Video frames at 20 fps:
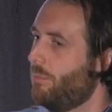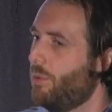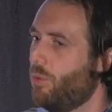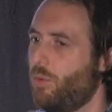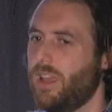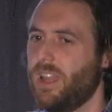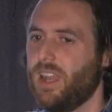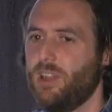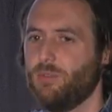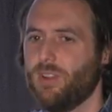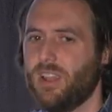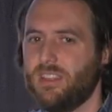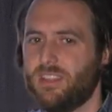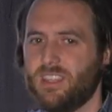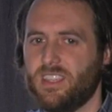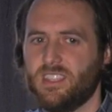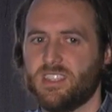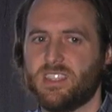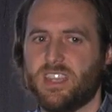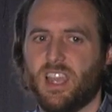But when I write
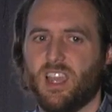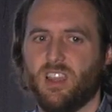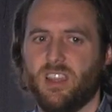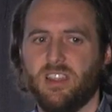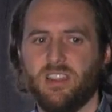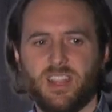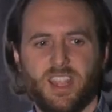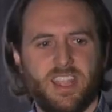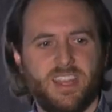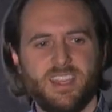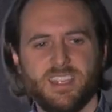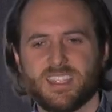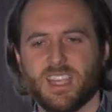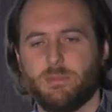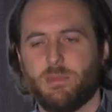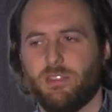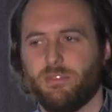these now, and anytime